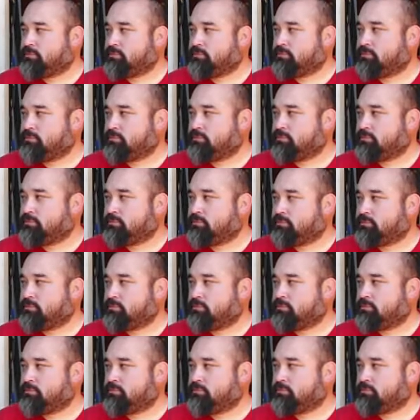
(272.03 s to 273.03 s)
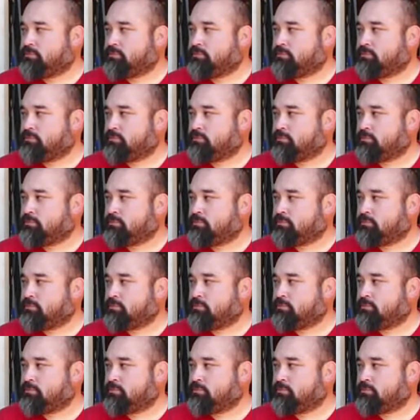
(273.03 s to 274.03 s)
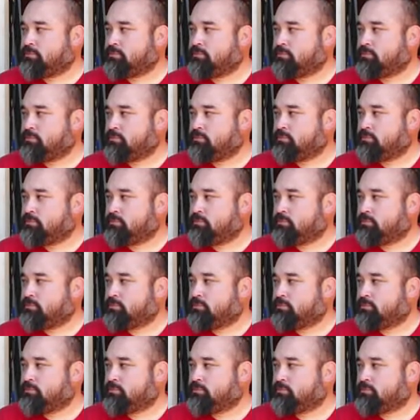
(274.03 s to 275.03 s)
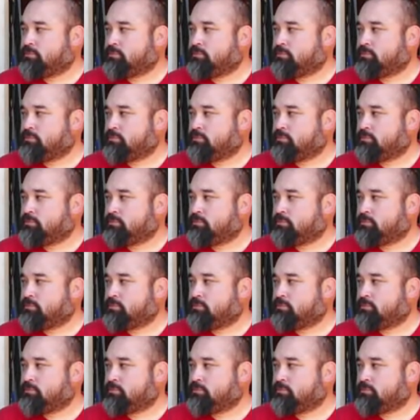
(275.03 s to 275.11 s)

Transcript: This person isn't speaking.